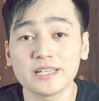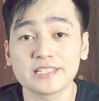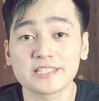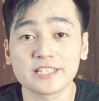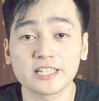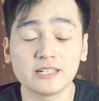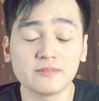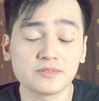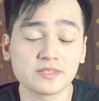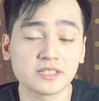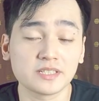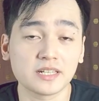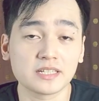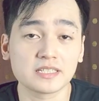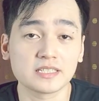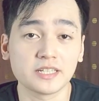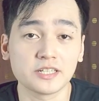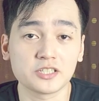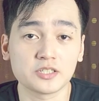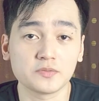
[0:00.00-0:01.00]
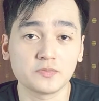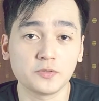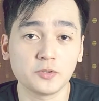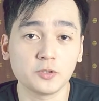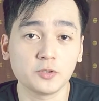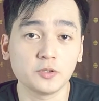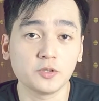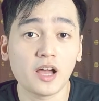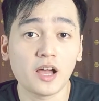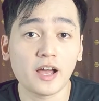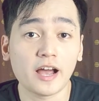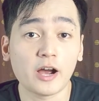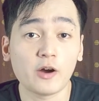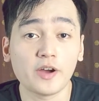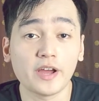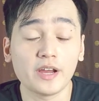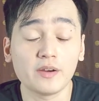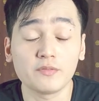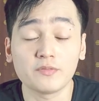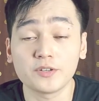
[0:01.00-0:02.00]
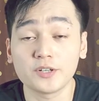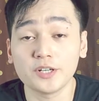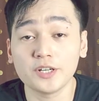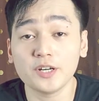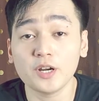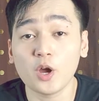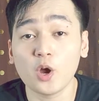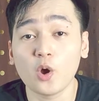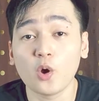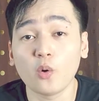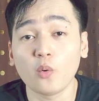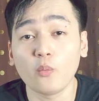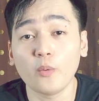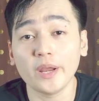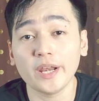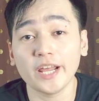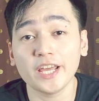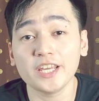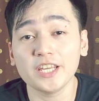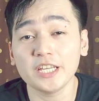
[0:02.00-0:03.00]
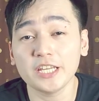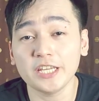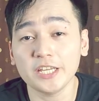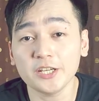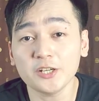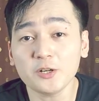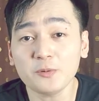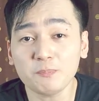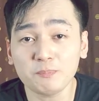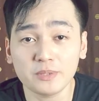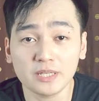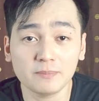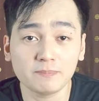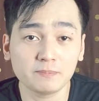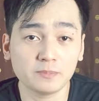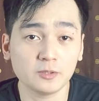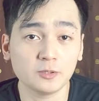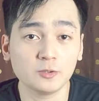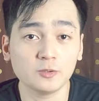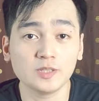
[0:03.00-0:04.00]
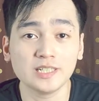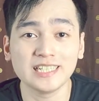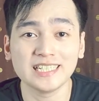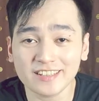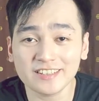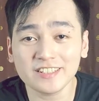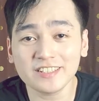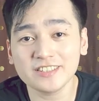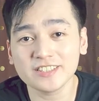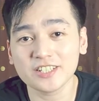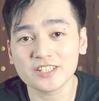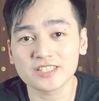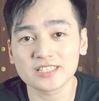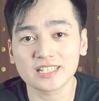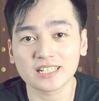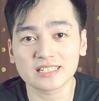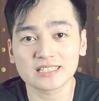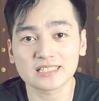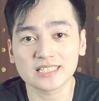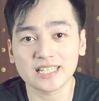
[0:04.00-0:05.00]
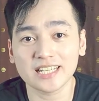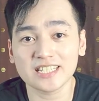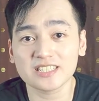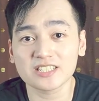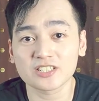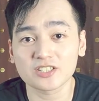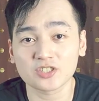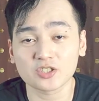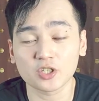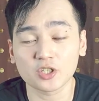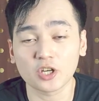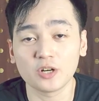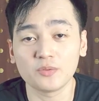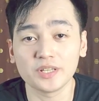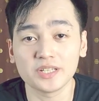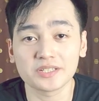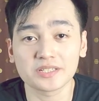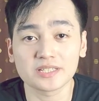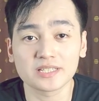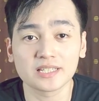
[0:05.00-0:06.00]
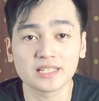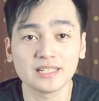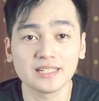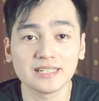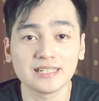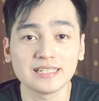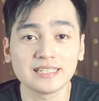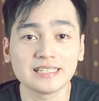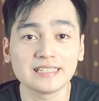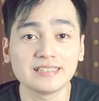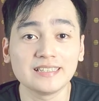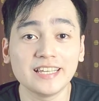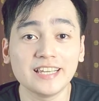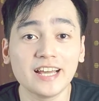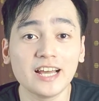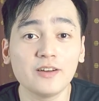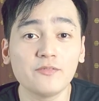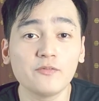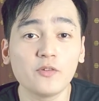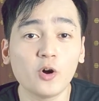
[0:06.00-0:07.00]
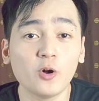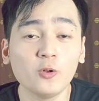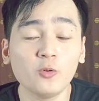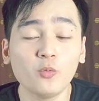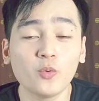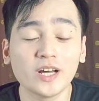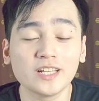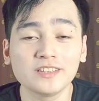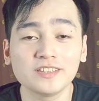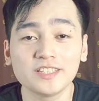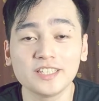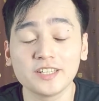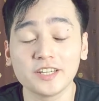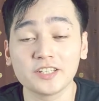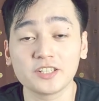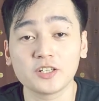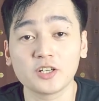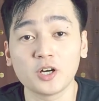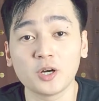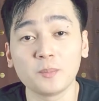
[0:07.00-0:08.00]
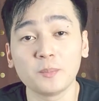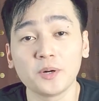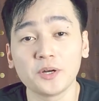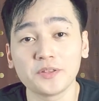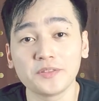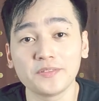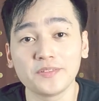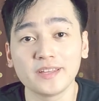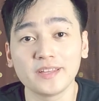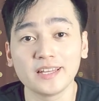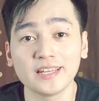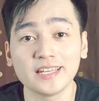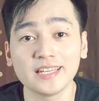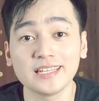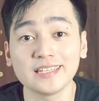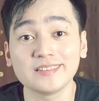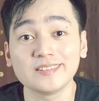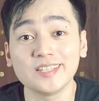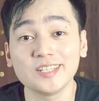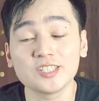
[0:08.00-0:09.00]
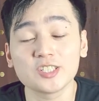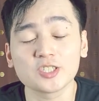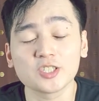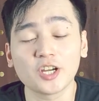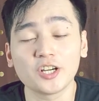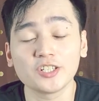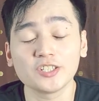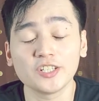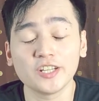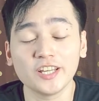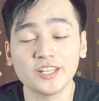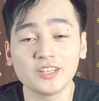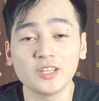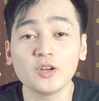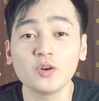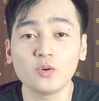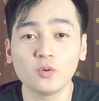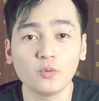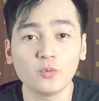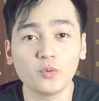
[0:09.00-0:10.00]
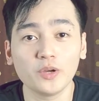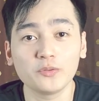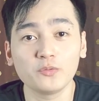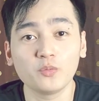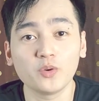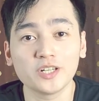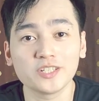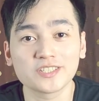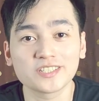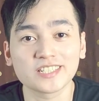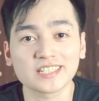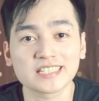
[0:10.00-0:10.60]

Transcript: myself successful. However, when I hear people telling their success stories, they have all one thing in common. They started with one